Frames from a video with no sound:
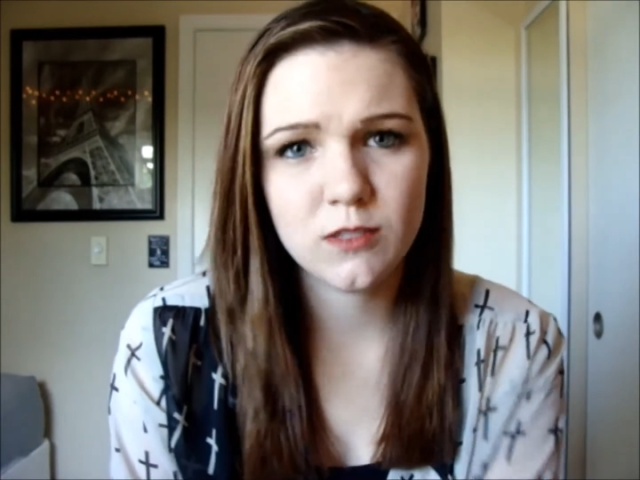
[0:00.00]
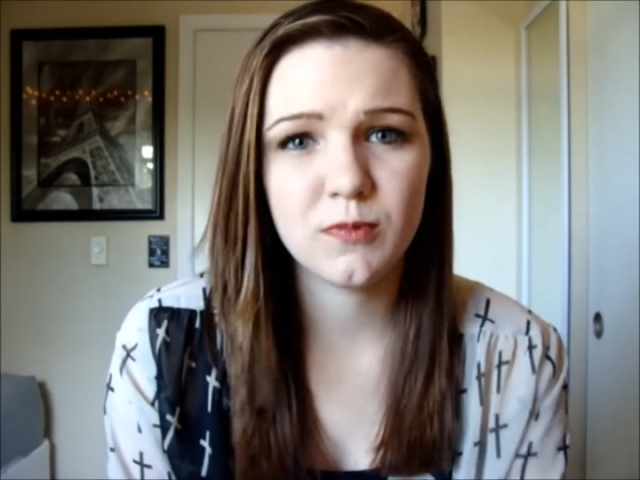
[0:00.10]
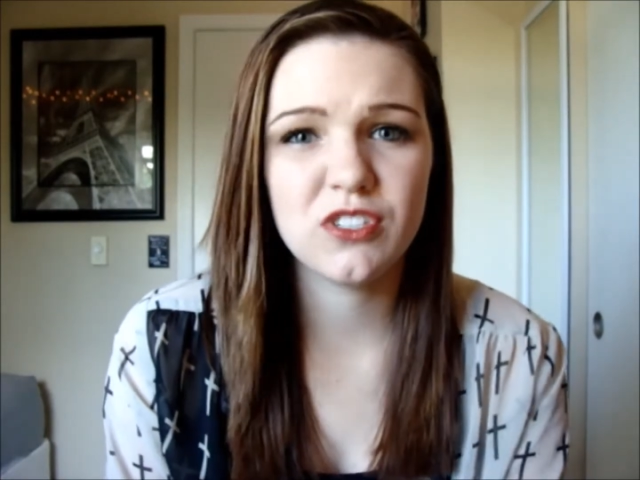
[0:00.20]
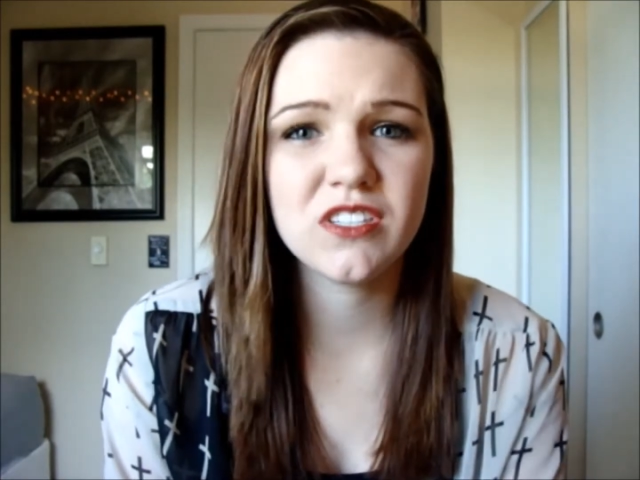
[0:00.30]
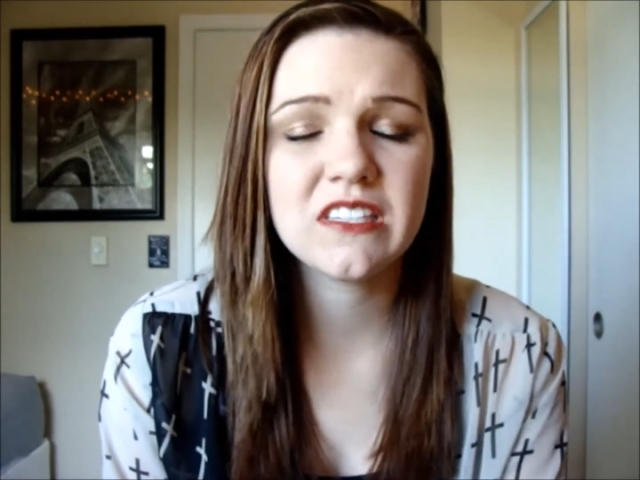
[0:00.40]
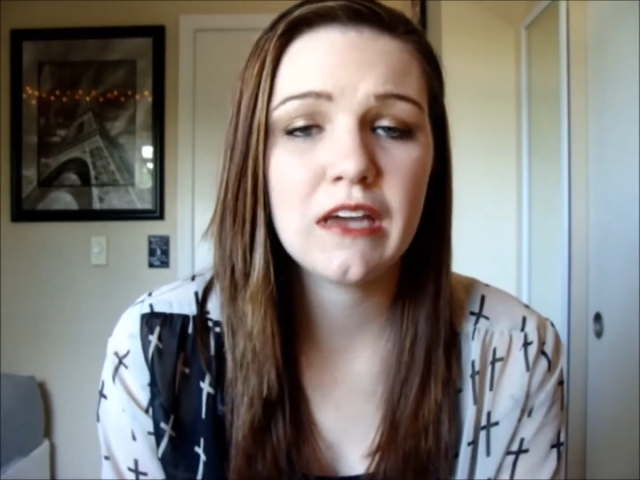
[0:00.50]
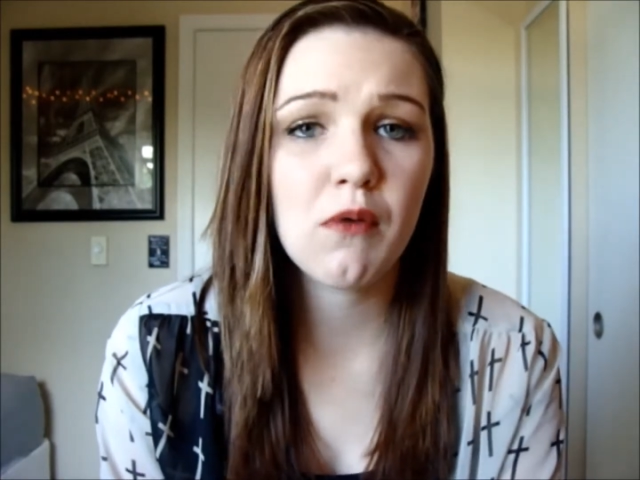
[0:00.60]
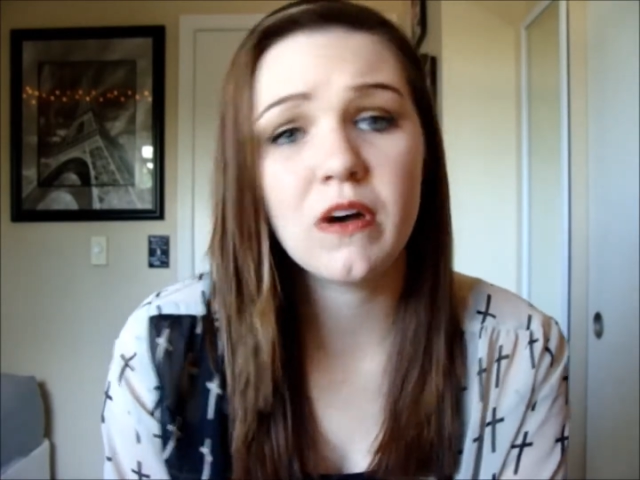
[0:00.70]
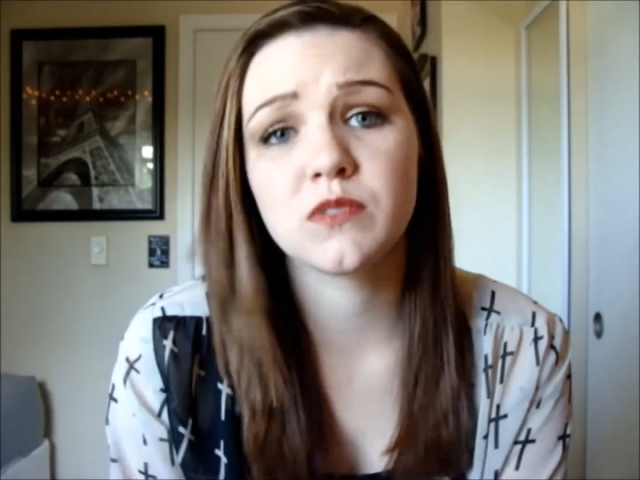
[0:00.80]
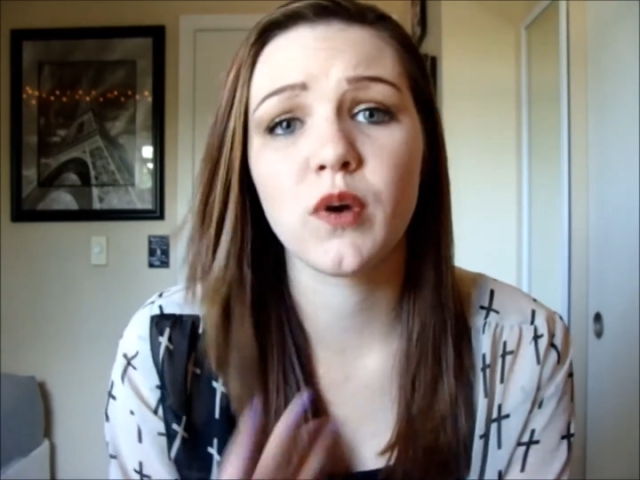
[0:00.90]
but just it
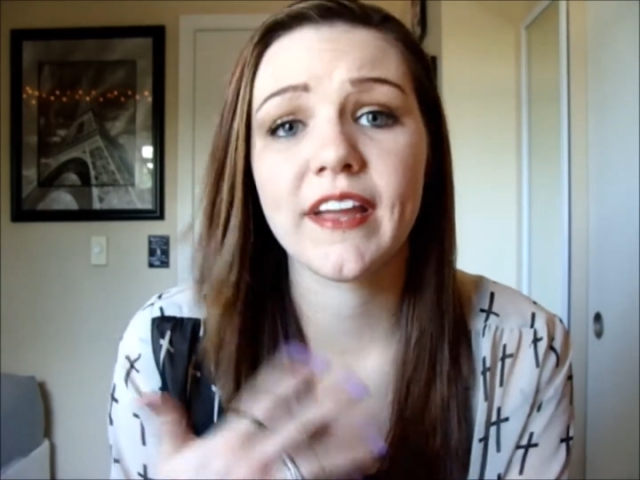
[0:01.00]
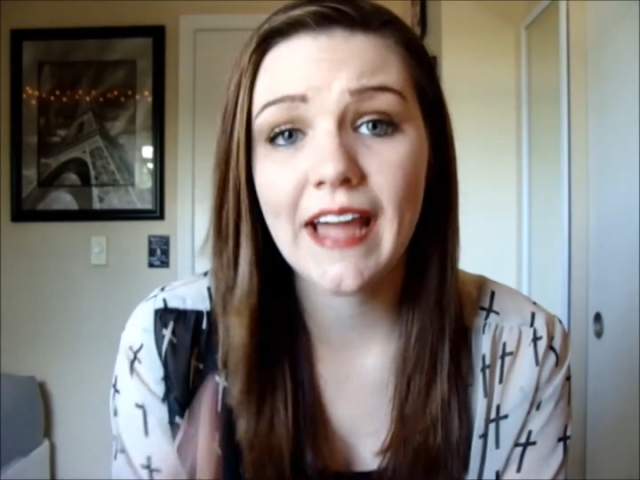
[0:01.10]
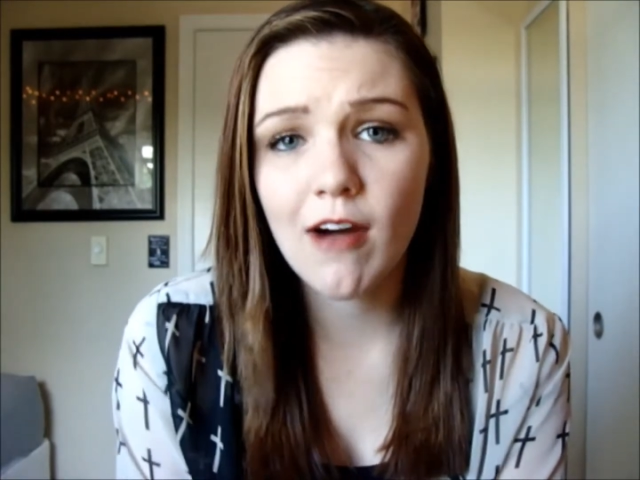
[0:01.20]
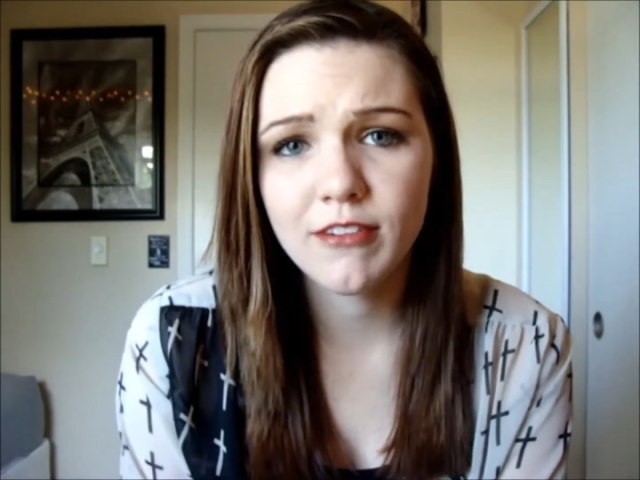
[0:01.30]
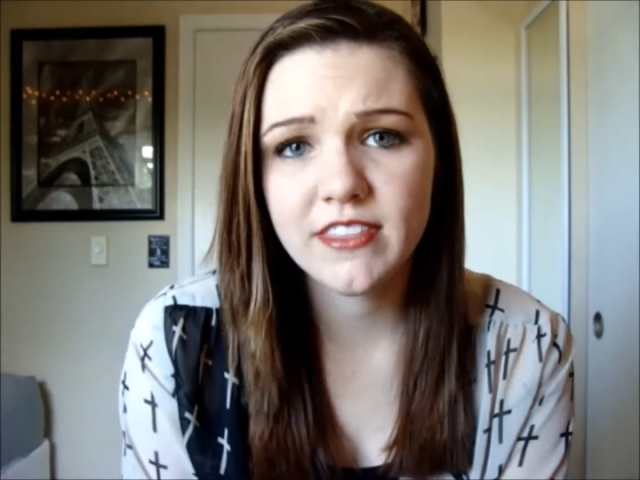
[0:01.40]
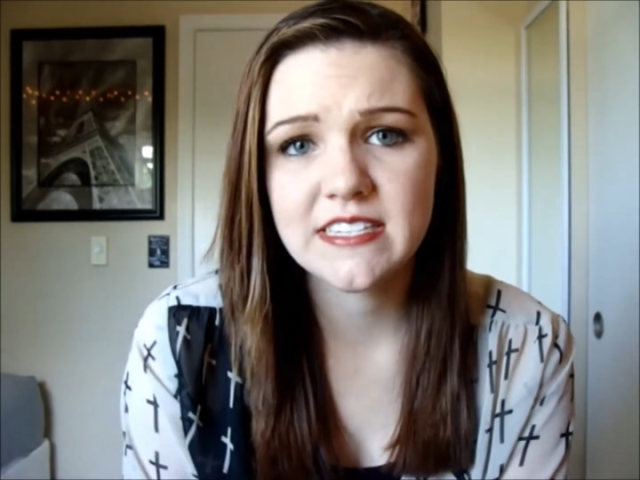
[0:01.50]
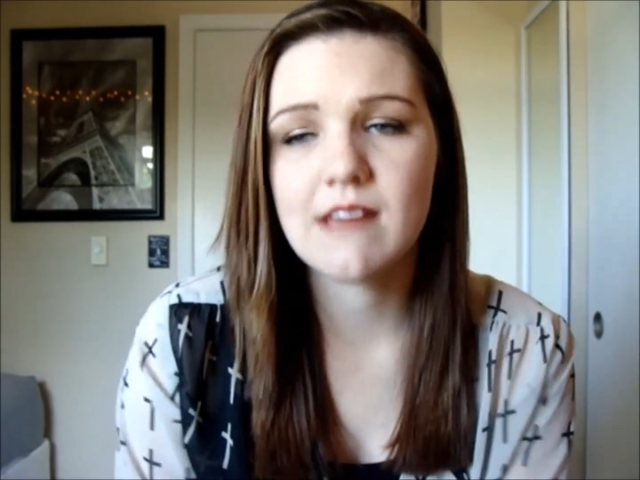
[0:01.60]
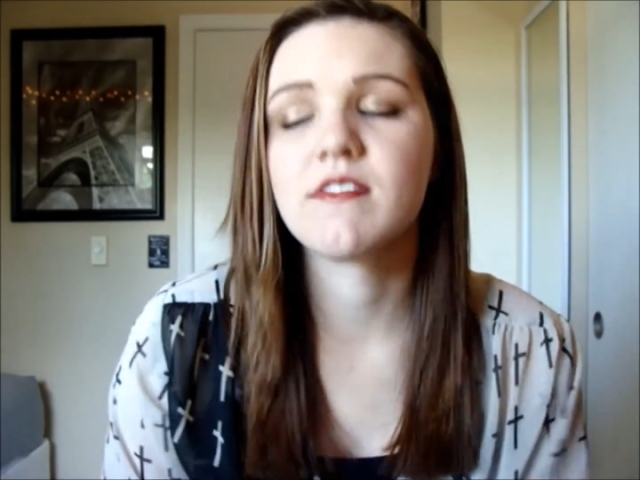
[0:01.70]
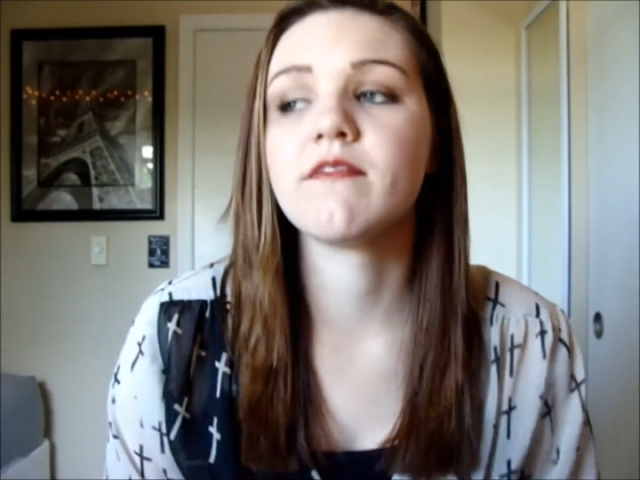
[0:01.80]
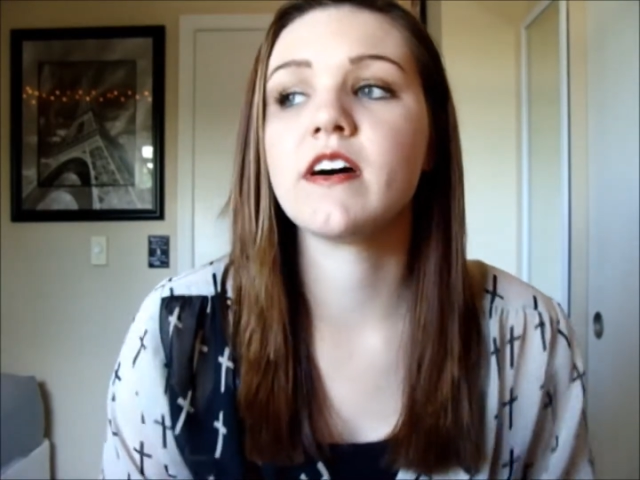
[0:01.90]
wasn't working out for the 7 of